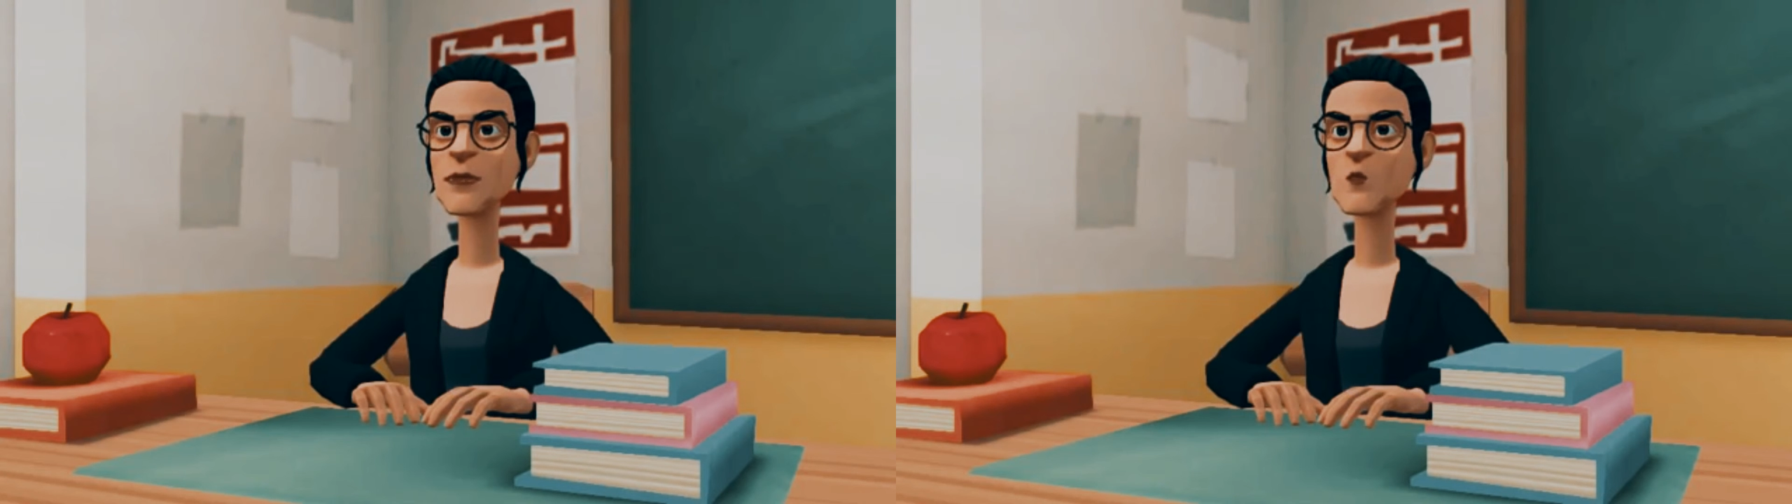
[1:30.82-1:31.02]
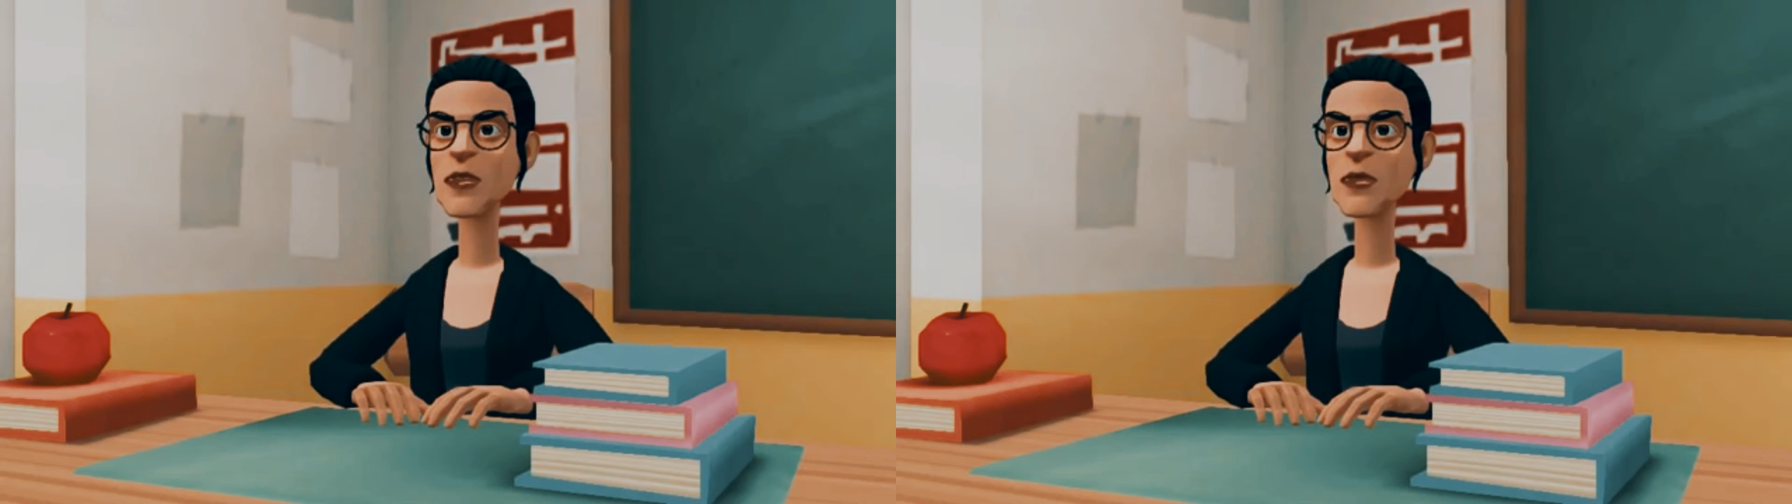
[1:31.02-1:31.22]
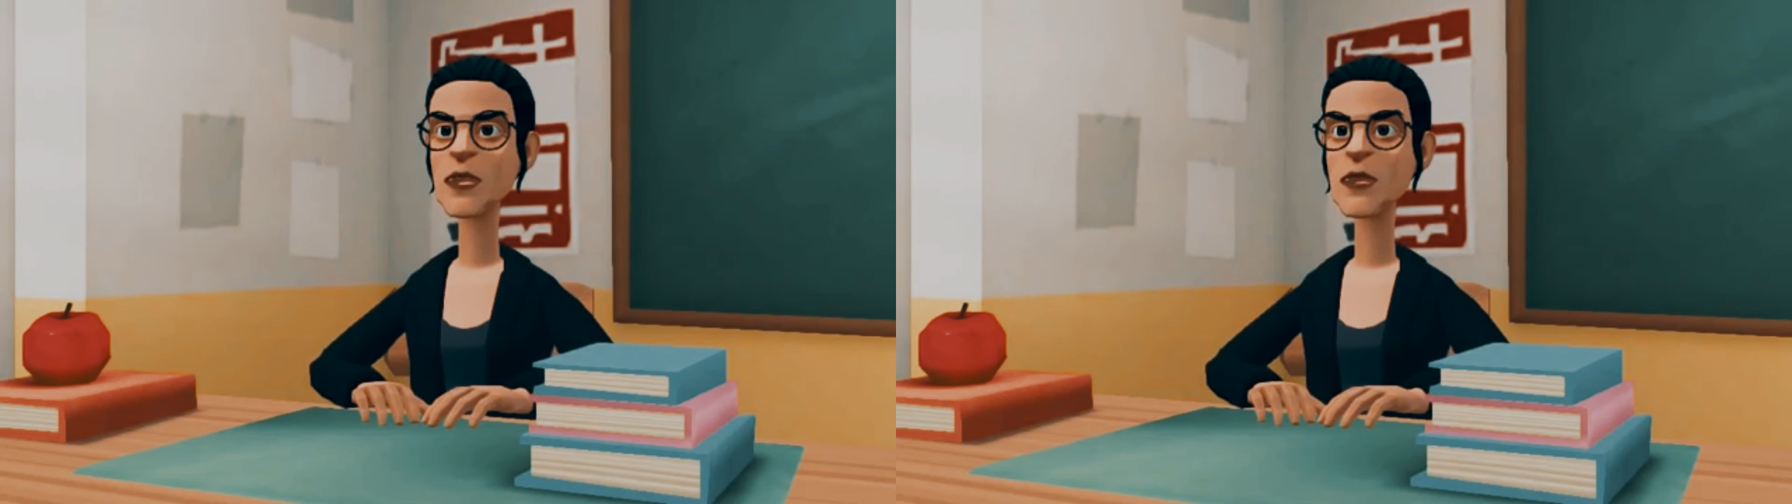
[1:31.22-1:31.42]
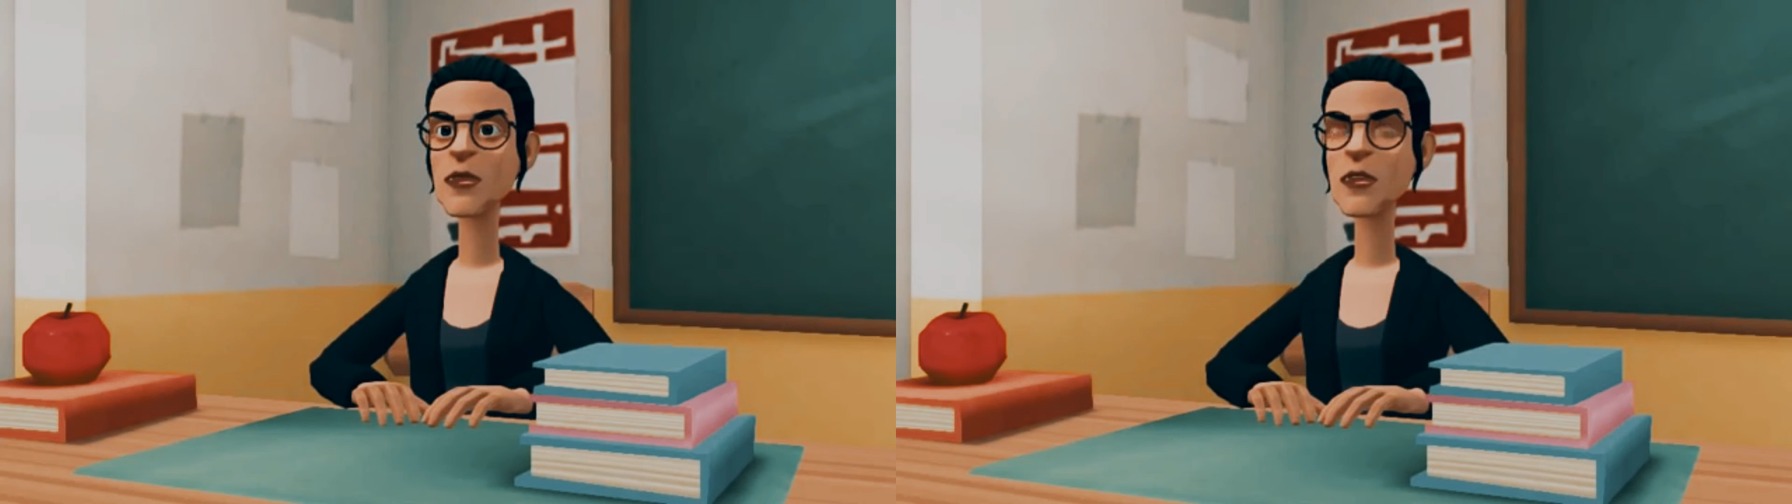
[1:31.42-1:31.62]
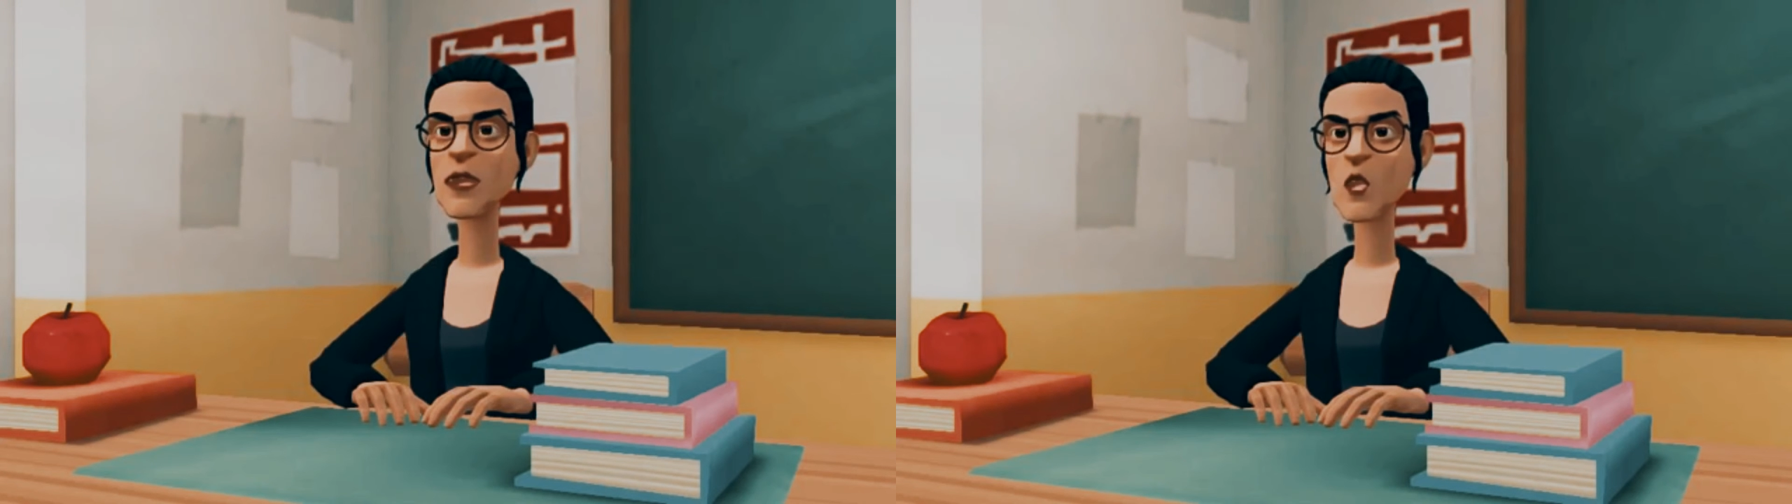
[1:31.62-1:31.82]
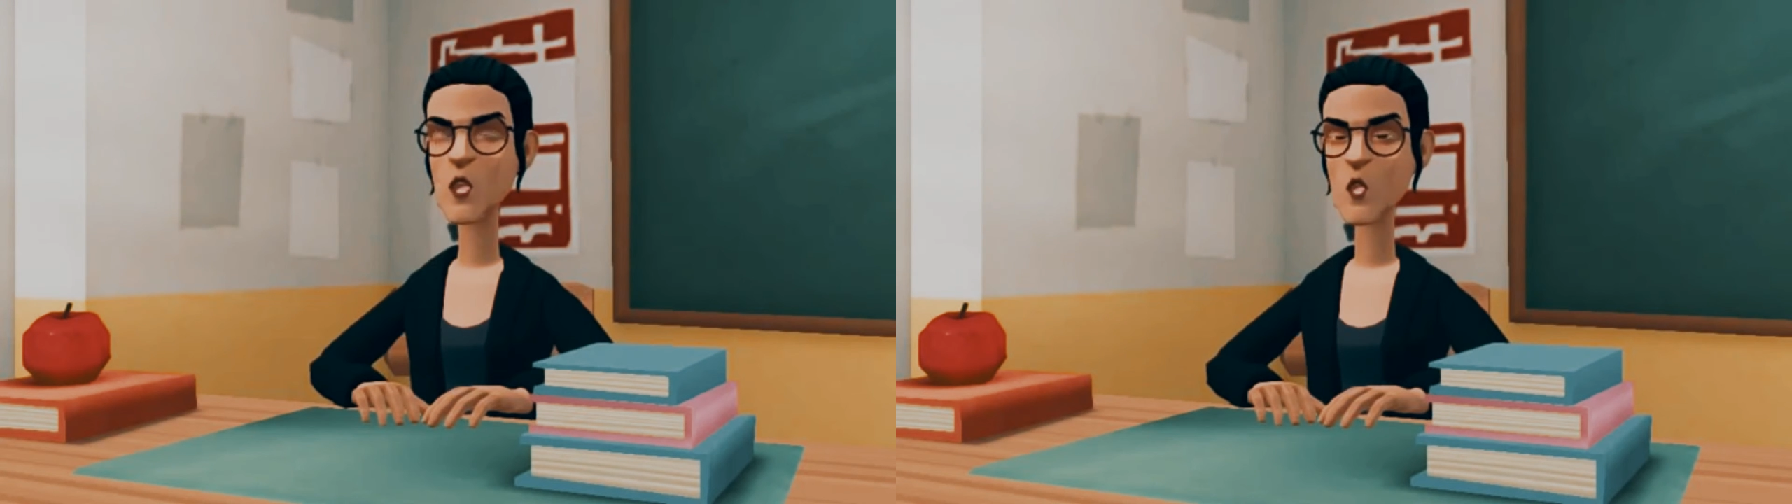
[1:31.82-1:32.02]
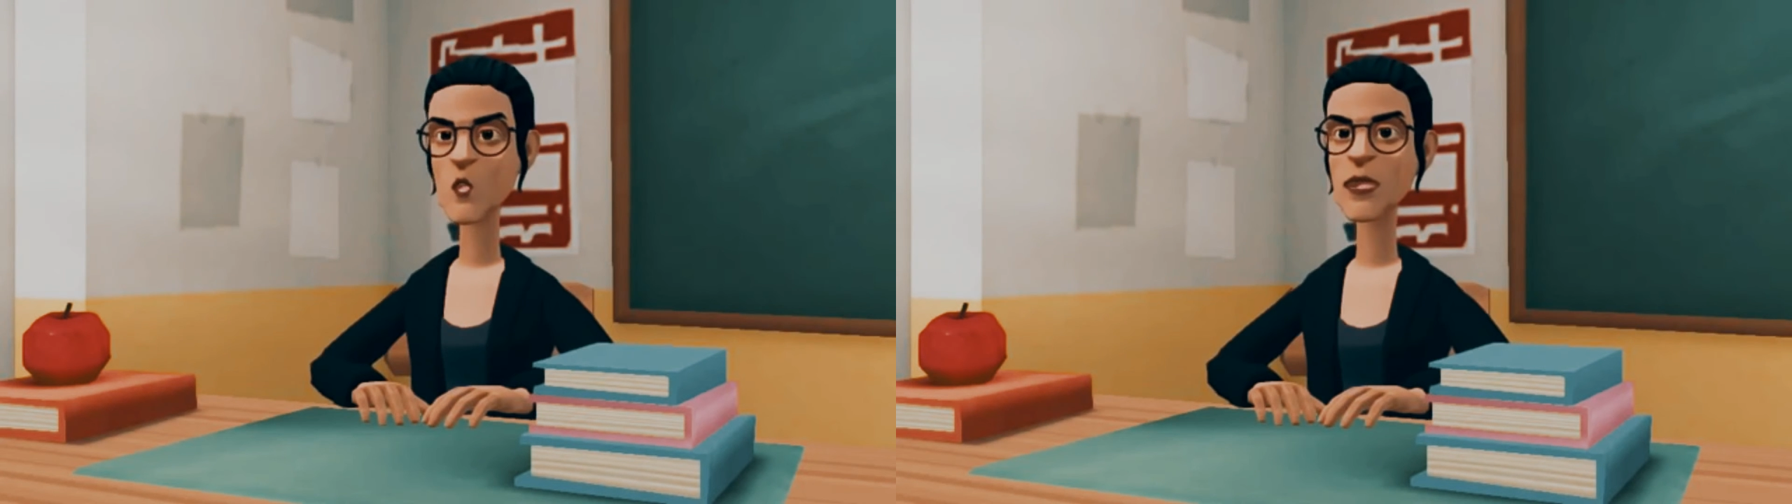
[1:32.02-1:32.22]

No one didn't tell you